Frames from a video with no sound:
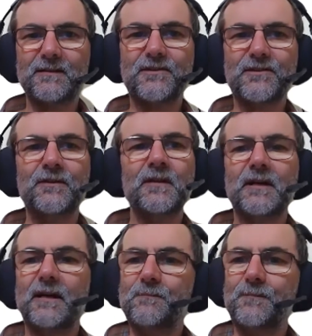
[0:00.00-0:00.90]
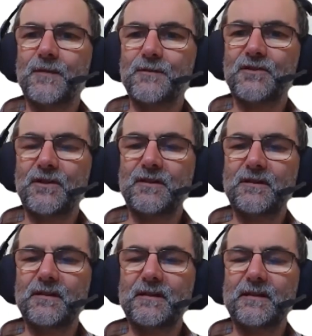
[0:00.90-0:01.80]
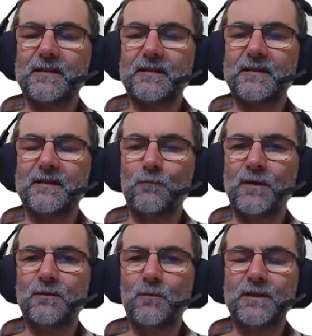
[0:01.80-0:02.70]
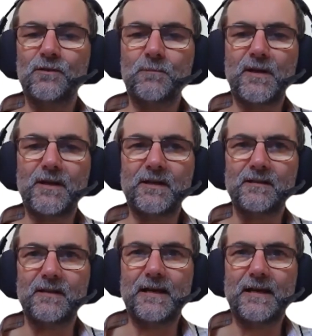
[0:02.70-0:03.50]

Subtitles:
I was saying, when you look back at